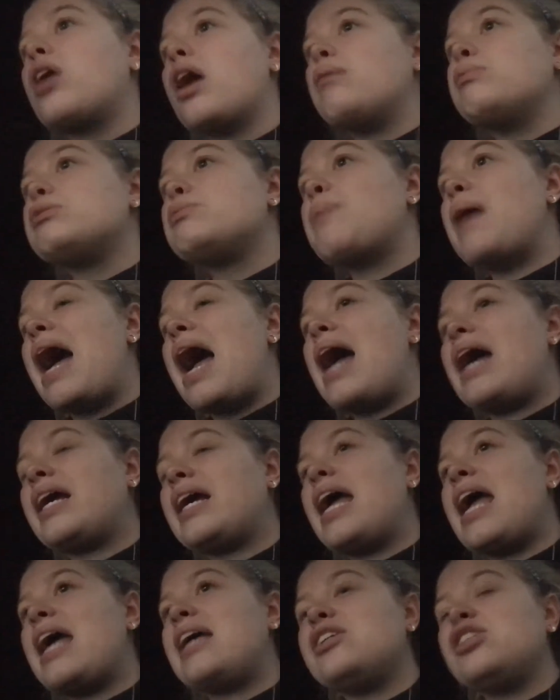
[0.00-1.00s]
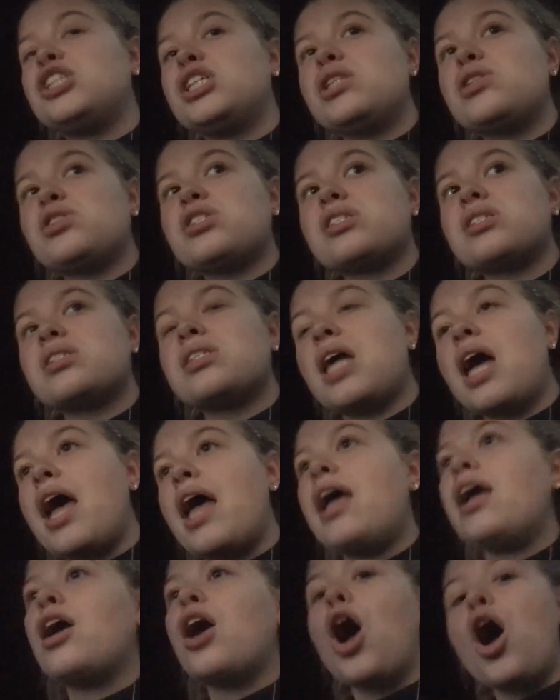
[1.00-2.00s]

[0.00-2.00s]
comes back and she was just like,